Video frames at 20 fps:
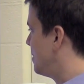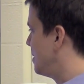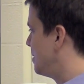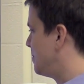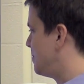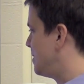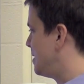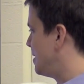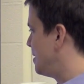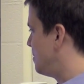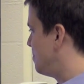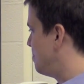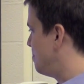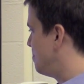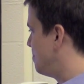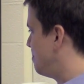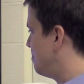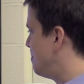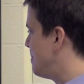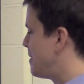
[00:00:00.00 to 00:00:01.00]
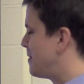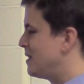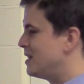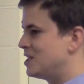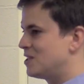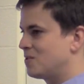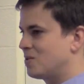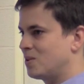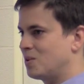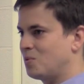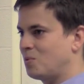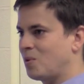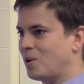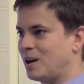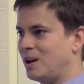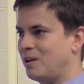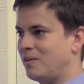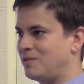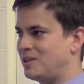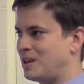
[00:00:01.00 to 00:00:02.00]
And the methods for
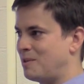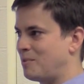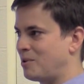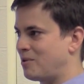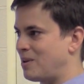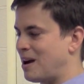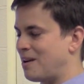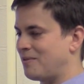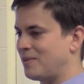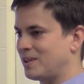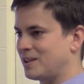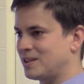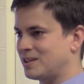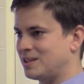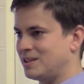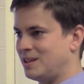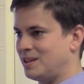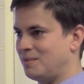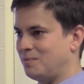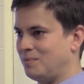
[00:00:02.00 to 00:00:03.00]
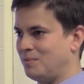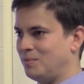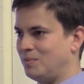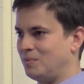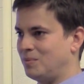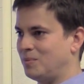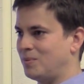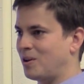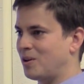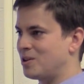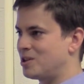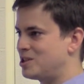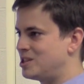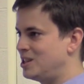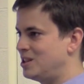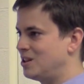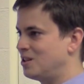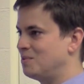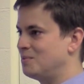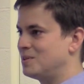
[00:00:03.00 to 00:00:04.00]
working with demographics in large
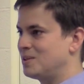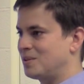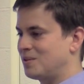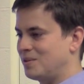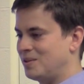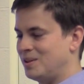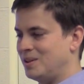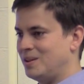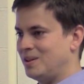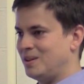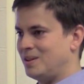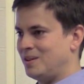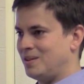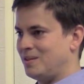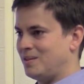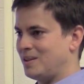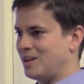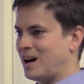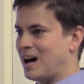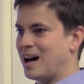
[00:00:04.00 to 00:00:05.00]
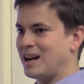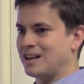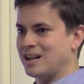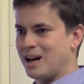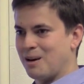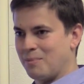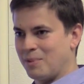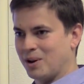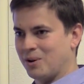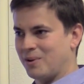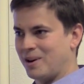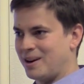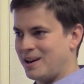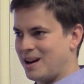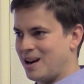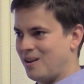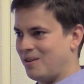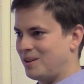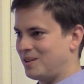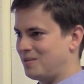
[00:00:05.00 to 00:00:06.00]
genomes are a hot topic right
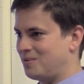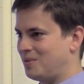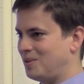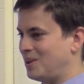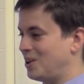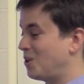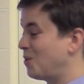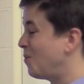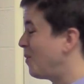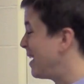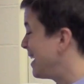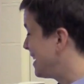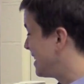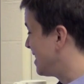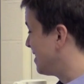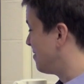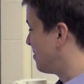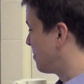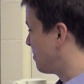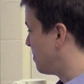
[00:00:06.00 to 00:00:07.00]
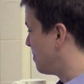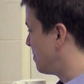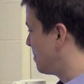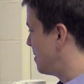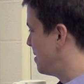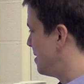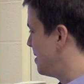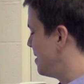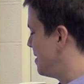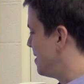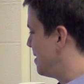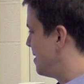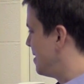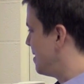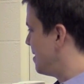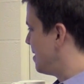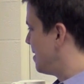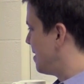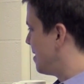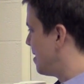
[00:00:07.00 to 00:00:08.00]
now and really quite difficult.
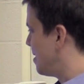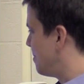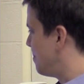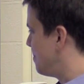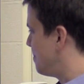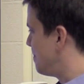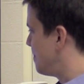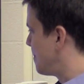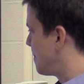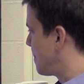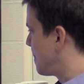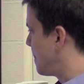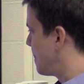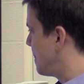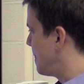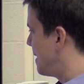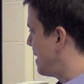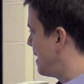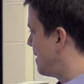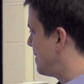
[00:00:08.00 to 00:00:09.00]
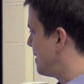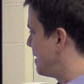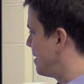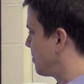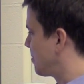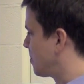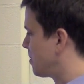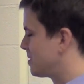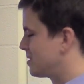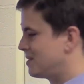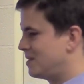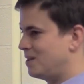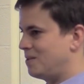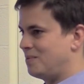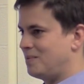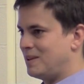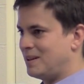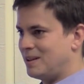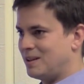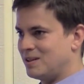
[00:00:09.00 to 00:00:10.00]
And then, of course,
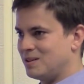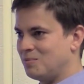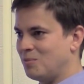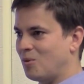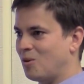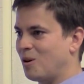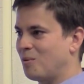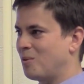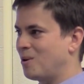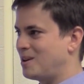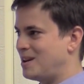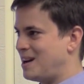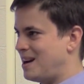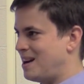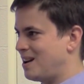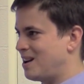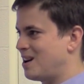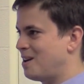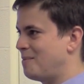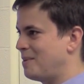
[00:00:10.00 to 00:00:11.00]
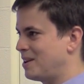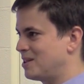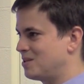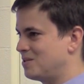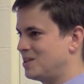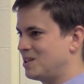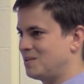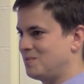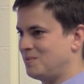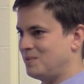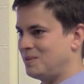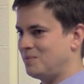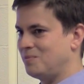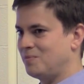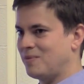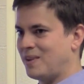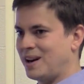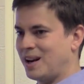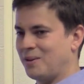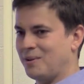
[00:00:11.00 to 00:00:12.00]
there's more and more data coming, so just
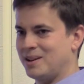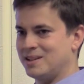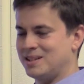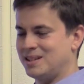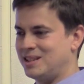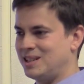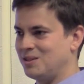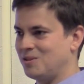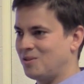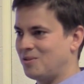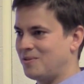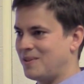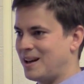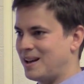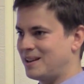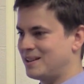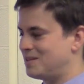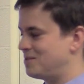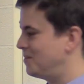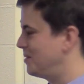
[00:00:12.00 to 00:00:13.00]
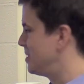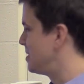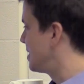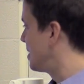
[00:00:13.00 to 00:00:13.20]
finding ways to deal with that is really